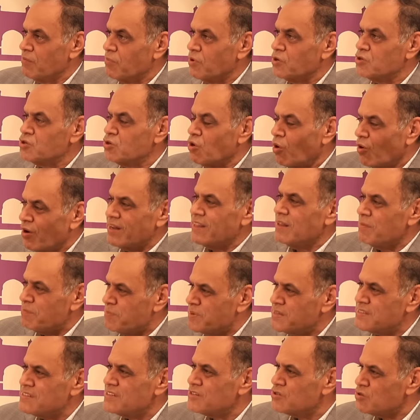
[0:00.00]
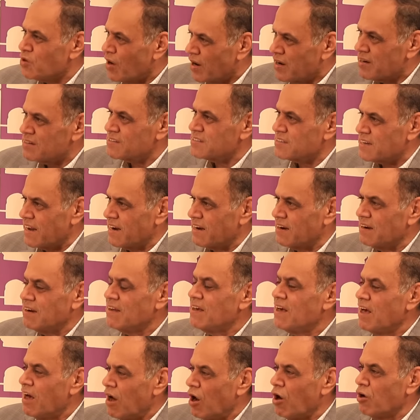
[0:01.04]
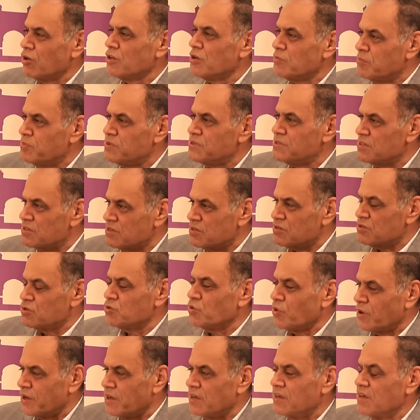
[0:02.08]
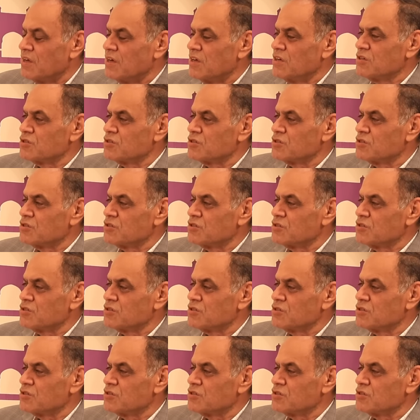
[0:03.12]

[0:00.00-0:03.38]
because you're already in the business, you understand how the business is doing.